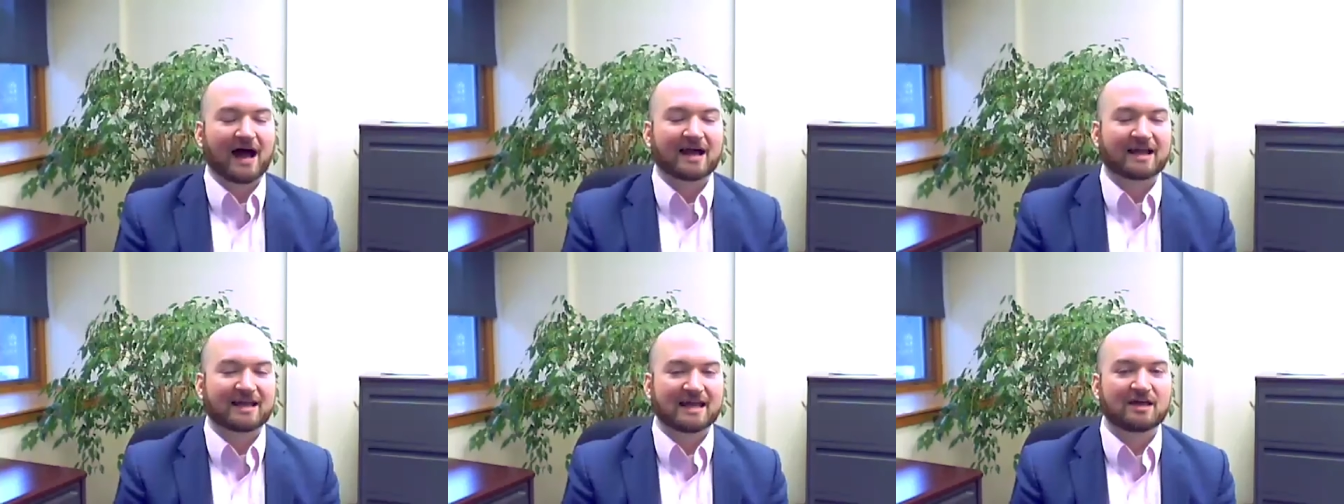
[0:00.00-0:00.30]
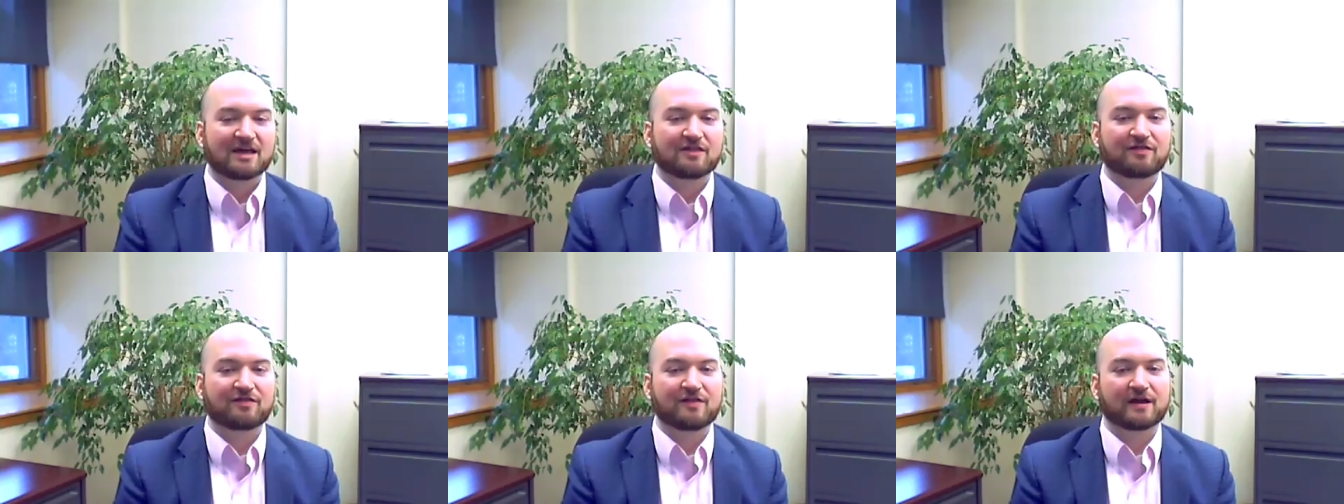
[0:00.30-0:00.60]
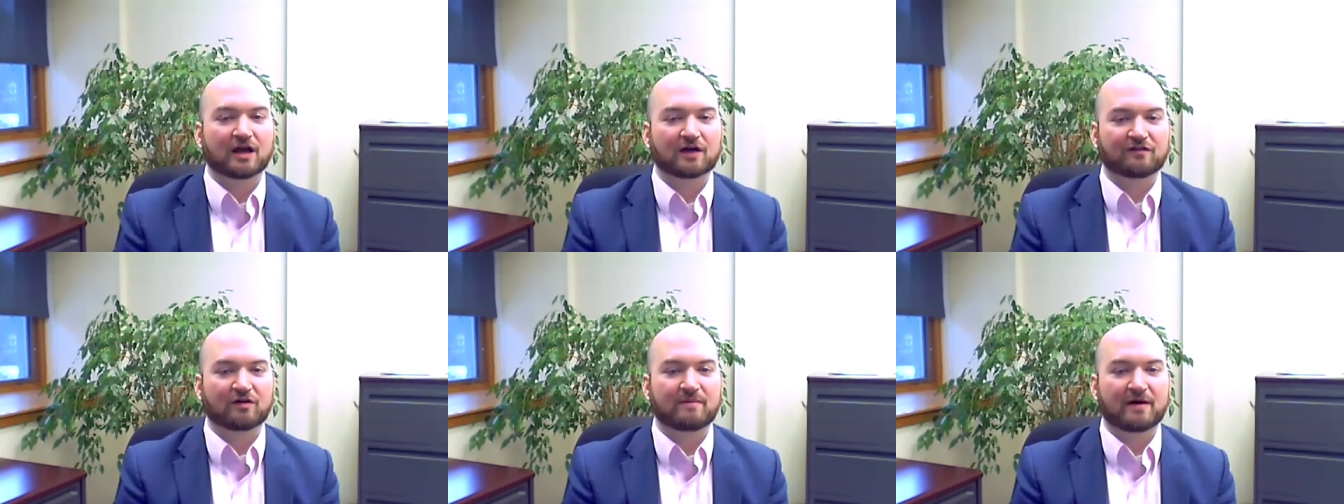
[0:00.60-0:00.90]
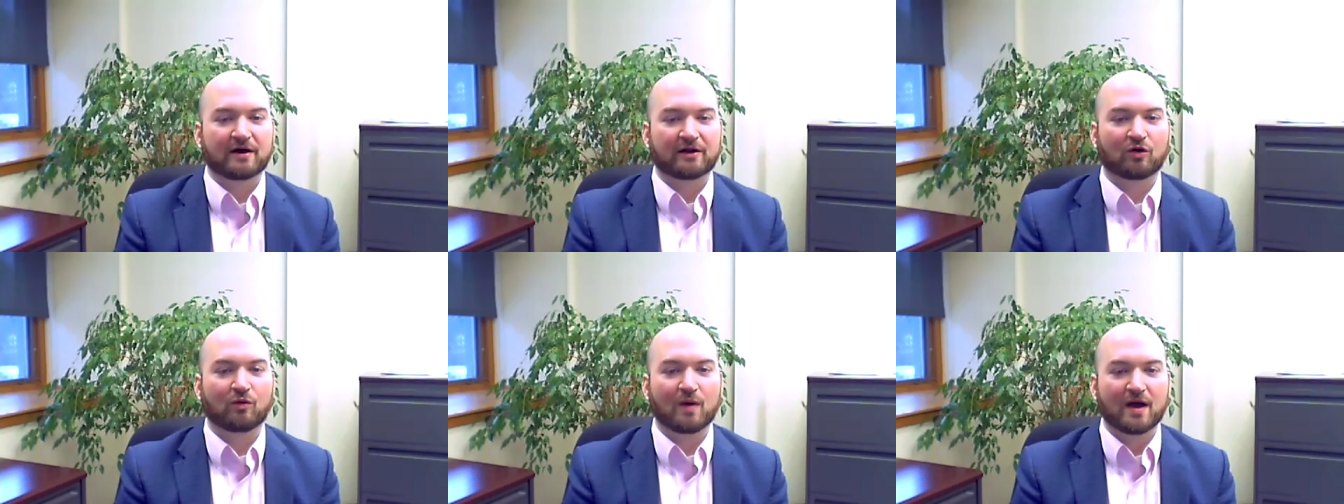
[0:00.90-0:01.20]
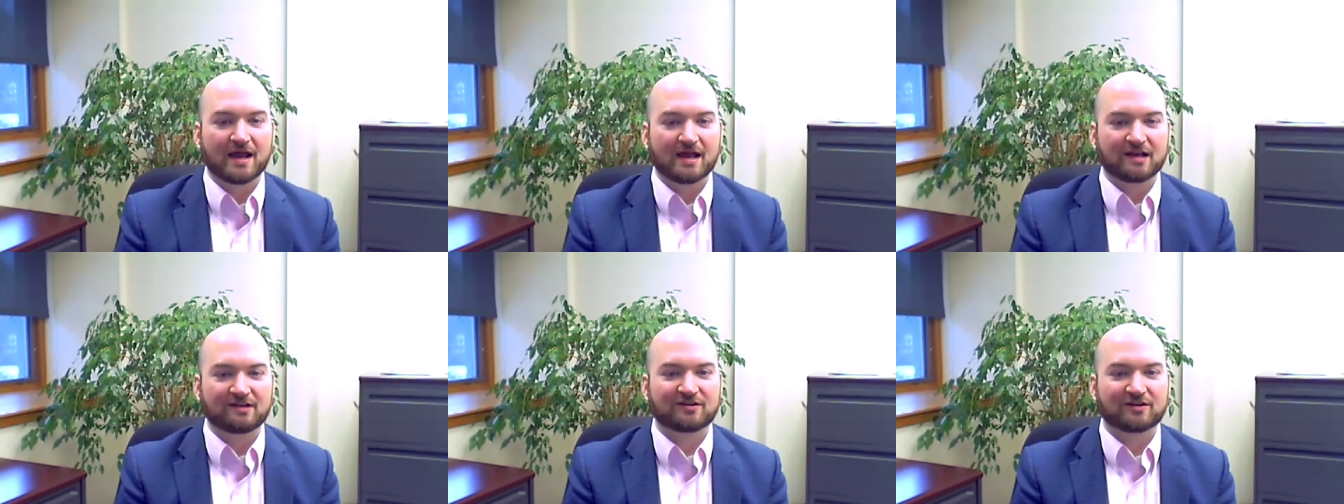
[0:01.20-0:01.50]
I can't think of a better
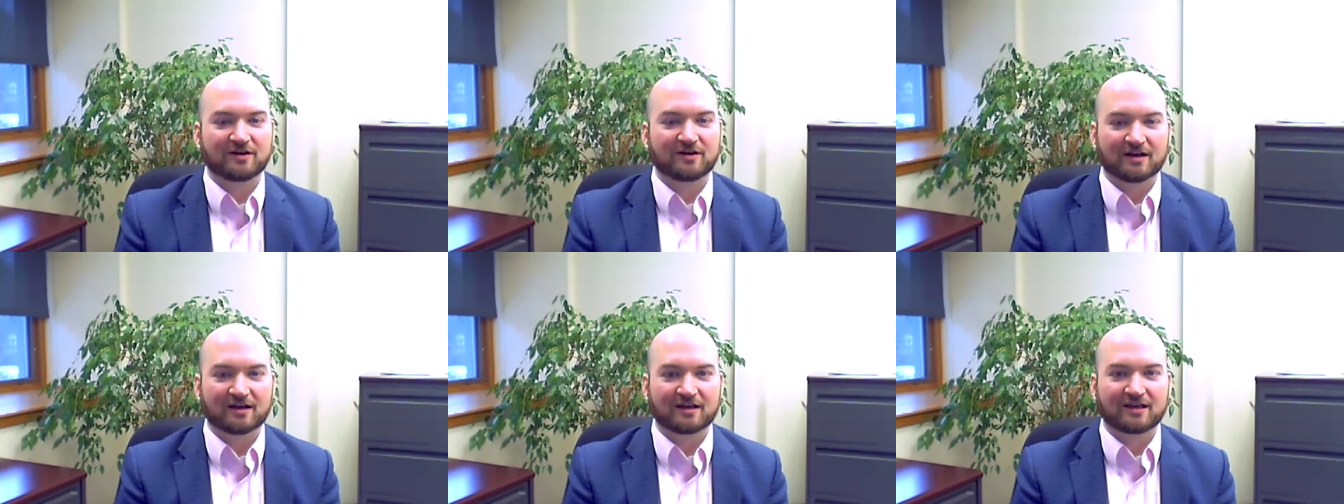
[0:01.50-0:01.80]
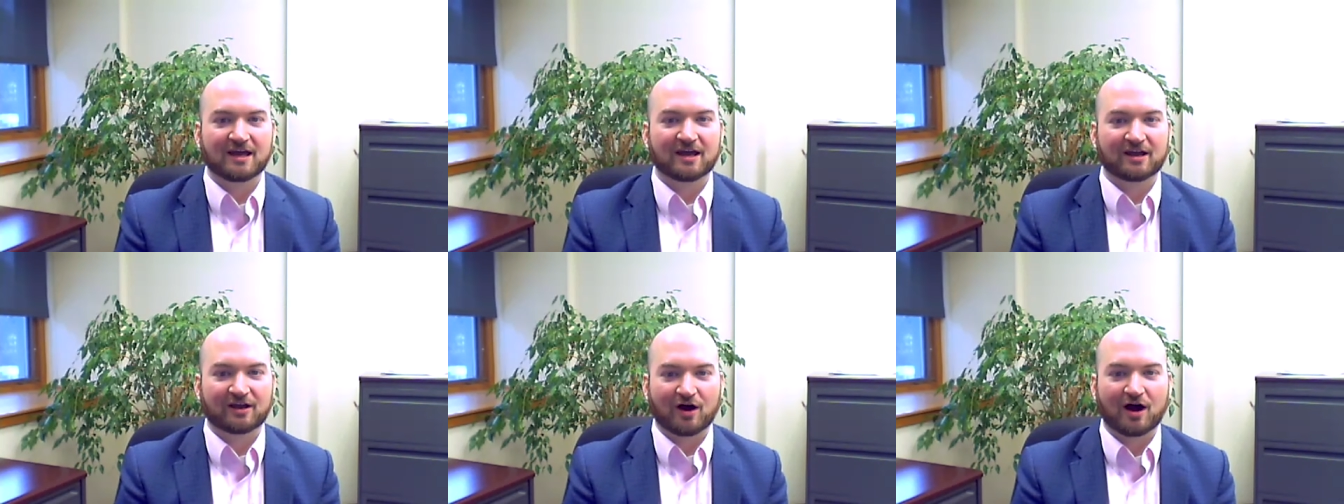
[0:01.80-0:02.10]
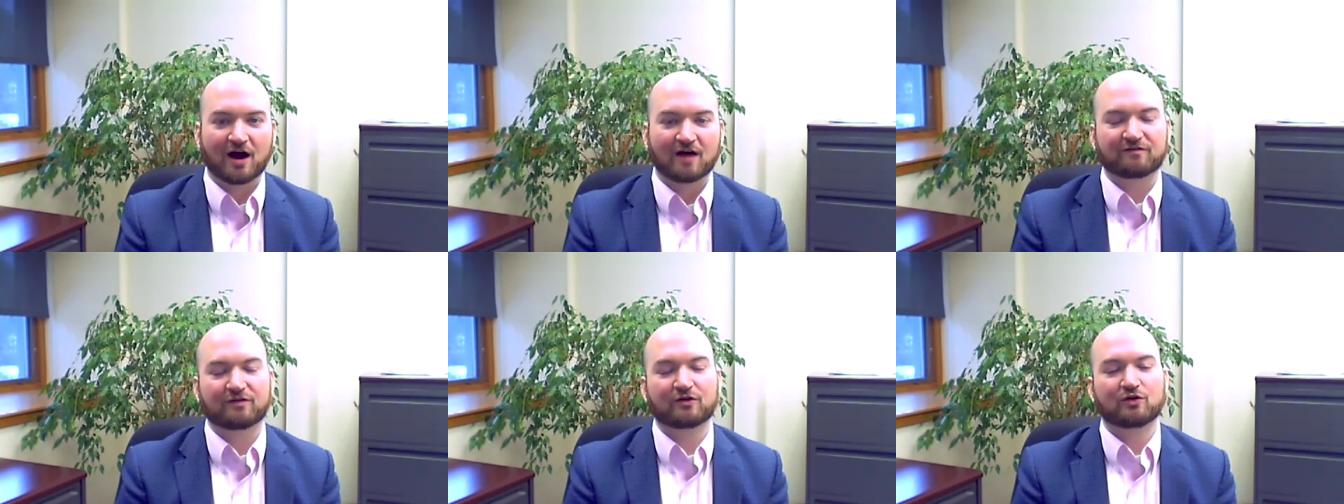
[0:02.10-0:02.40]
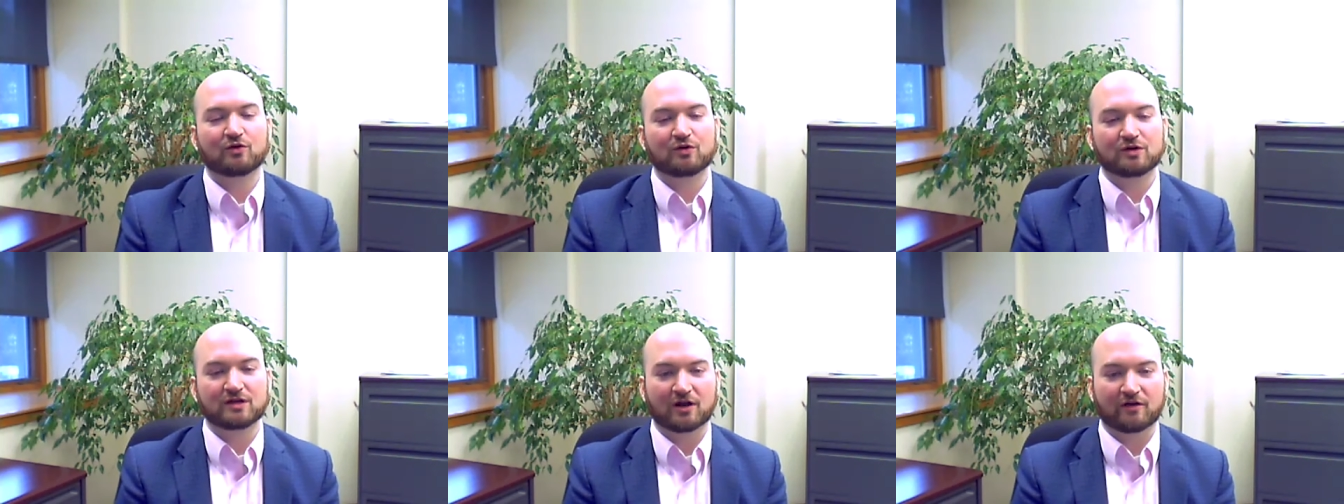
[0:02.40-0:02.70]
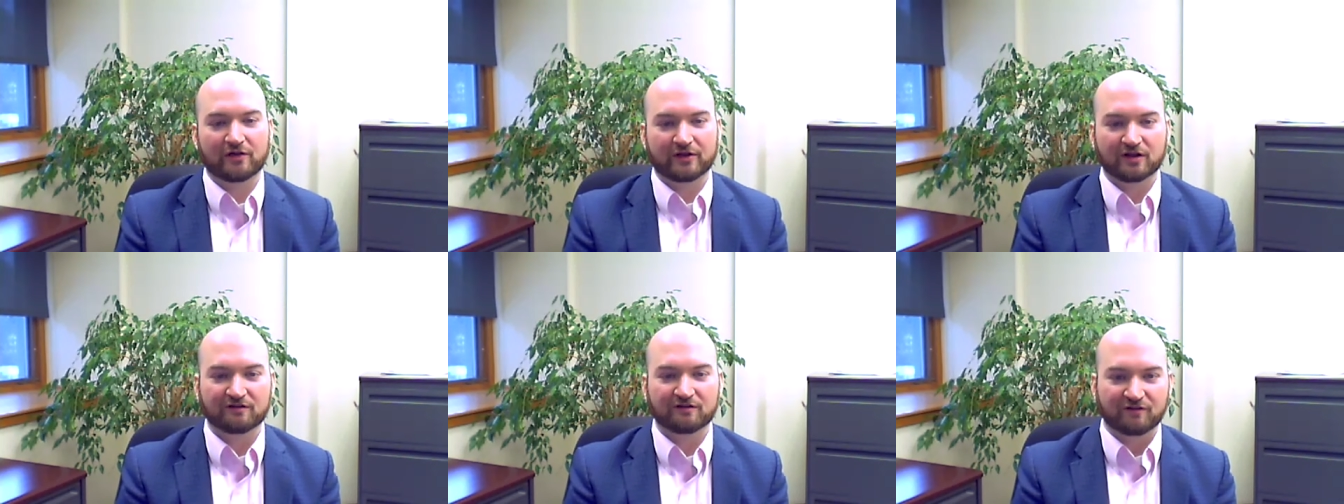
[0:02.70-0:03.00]
way to kick off the new year
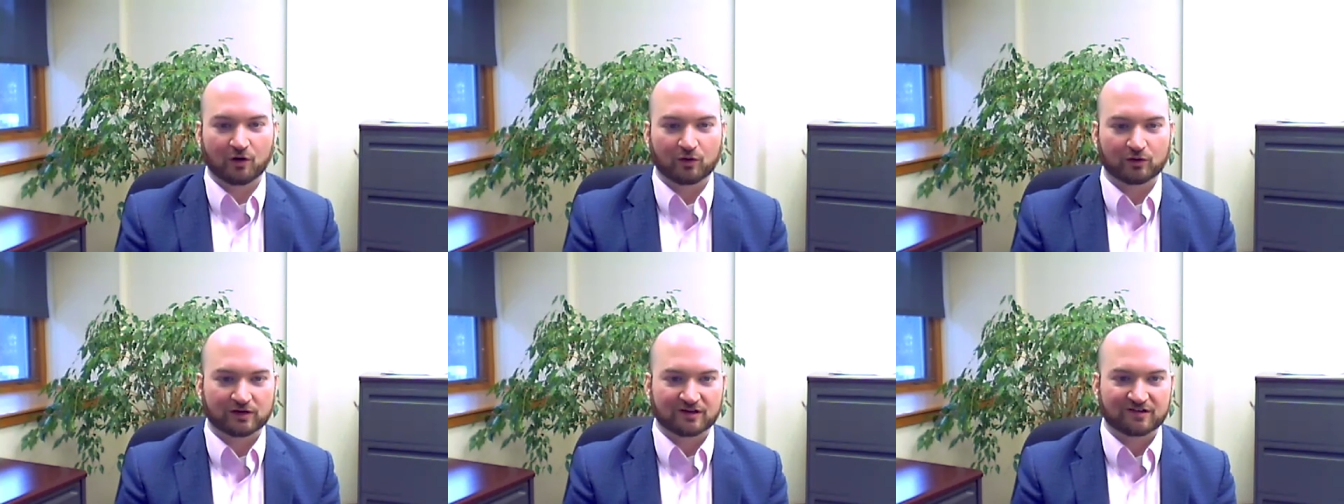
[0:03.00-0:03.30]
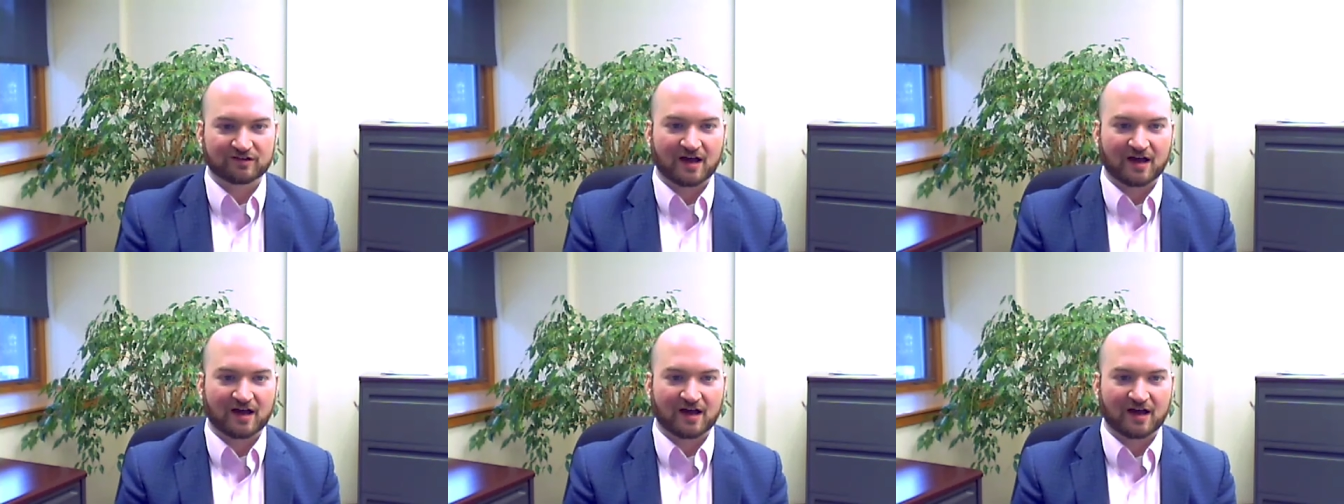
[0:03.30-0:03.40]
than to focus